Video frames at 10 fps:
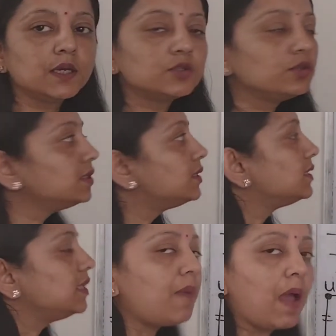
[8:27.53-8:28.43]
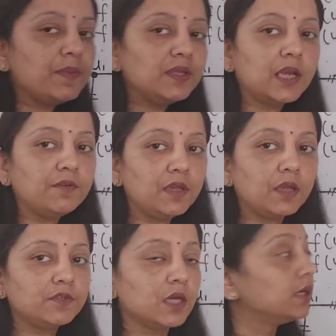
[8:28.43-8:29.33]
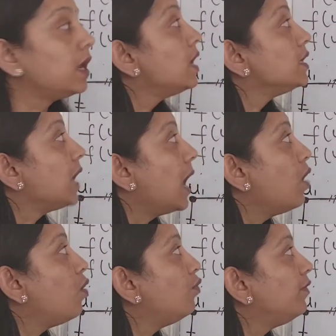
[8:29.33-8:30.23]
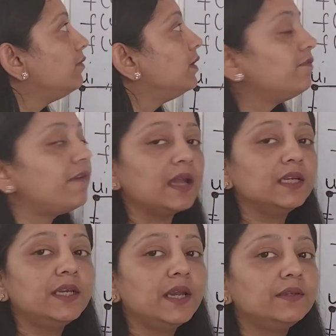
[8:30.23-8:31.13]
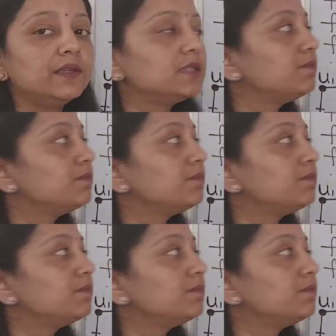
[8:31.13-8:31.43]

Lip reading: So this is the mapping that we have done. Now we will validate this